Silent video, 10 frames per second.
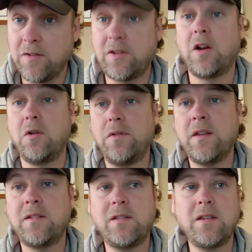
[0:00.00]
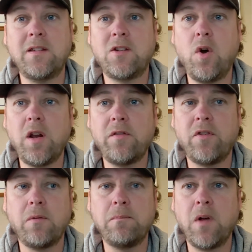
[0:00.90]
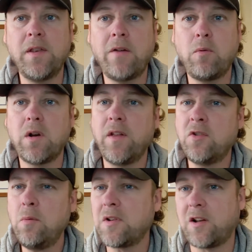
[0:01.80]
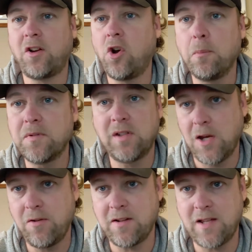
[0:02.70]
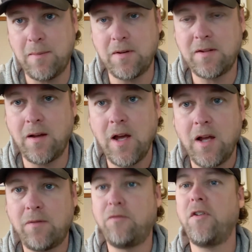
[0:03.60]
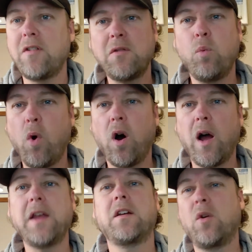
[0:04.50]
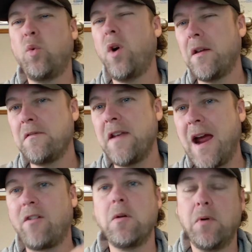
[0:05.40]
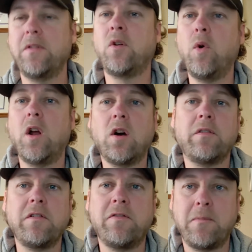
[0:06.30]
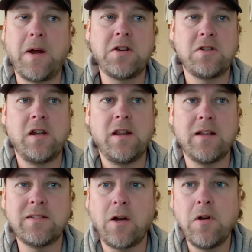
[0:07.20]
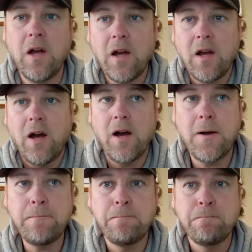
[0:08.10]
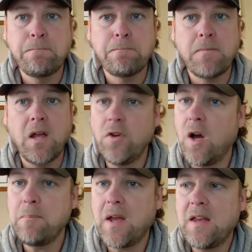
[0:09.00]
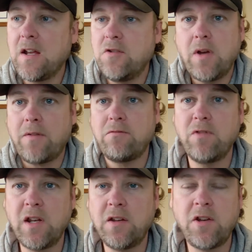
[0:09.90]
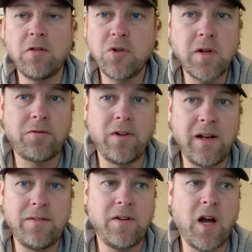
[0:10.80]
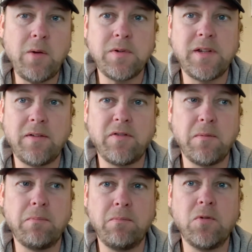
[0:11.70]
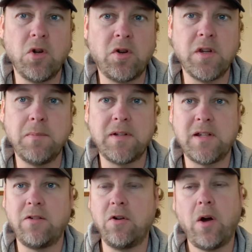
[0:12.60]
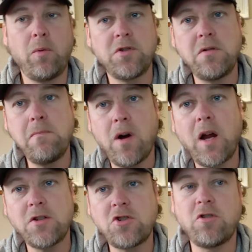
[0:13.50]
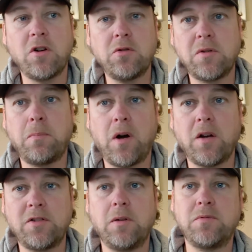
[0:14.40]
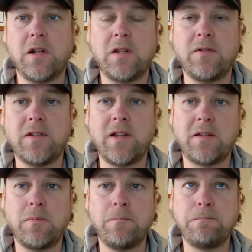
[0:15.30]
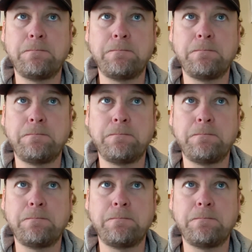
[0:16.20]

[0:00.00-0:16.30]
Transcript: So this is kind of another one of the, it's almost like a CompTIA exam. It's very wide and quite narrow, but quite a lot of information in there. So if you're like me and you don't do this for a living, I would definitely look at the material. Otherwise, you might struggle to pass the objective assessment.